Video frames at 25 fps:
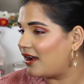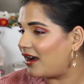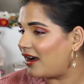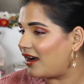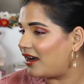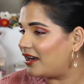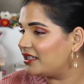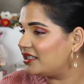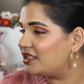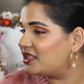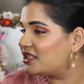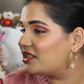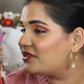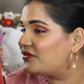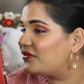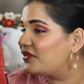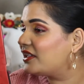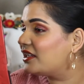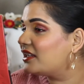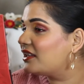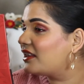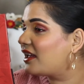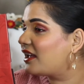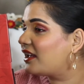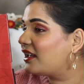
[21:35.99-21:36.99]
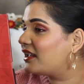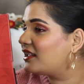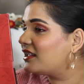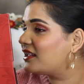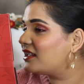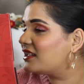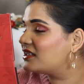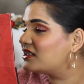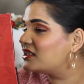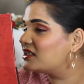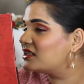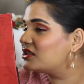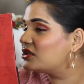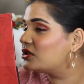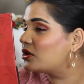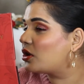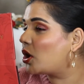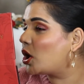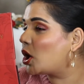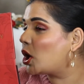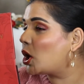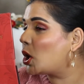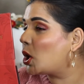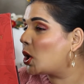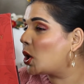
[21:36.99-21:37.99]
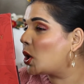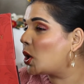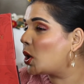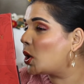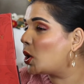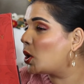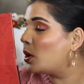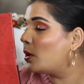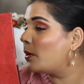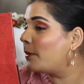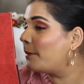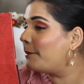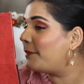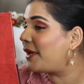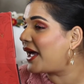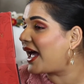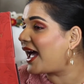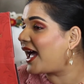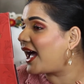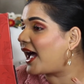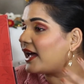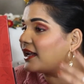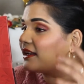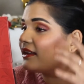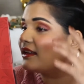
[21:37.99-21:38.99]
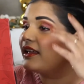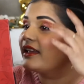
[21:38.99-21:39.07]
I just feel like it's so bad.